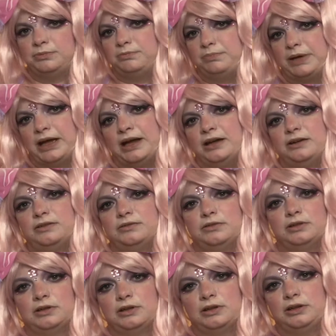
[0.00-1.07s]
bad.
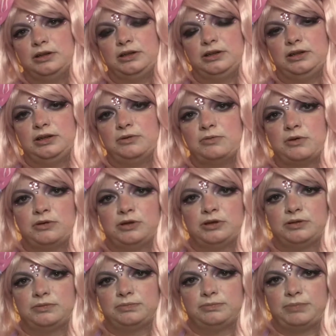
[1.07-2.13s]
It won't
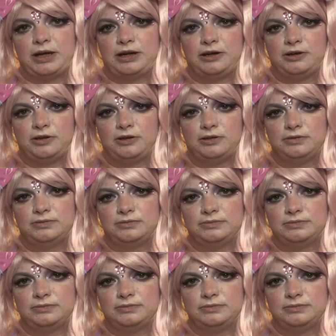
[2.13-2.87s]
look bad at all.